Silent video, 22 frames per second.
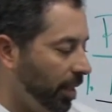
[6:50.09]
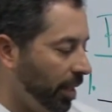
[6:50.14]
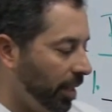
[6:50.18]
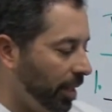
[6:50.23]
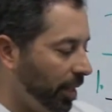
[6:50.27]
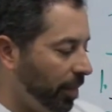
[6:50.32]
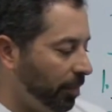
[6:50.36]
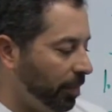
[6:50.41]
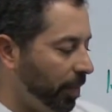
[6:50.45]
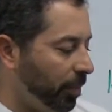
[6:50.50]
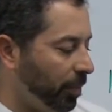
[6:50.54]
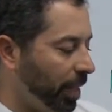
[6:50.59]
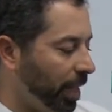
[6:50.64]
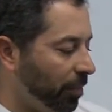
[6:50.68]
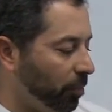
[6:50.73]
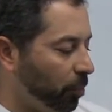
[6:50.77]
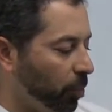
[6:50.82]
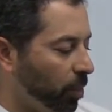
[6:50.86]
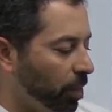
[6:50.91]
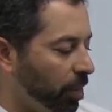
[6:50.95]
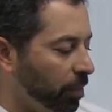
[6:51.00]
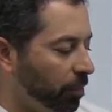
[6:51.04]
Then we
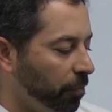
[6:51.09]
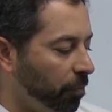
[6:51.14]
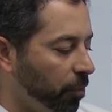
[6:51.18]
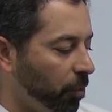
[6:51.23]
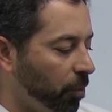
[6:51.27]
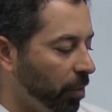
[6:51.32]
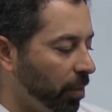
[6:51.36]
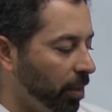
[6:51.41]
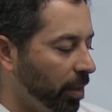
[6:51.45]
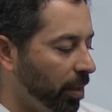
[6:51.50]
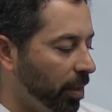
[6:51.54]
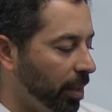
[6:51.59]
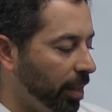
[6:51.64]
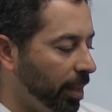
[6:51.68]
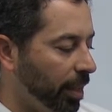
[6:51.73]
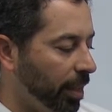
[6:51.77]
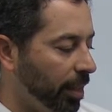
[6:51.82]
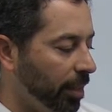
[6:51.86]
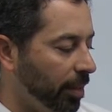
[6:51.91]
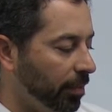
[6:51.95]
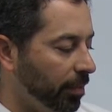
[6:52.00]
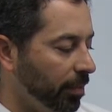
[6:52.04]
have one for
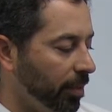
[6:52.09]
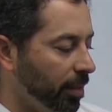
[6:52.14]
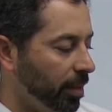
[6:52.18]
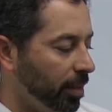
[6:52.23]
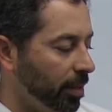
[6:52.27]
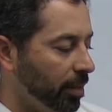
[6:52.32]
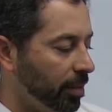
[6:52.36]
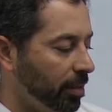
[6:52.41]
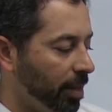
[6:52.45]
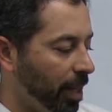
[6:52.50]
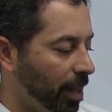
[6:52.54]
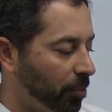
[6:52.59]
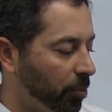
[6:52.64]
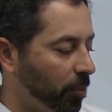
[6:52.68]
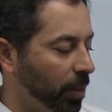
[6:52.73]
Top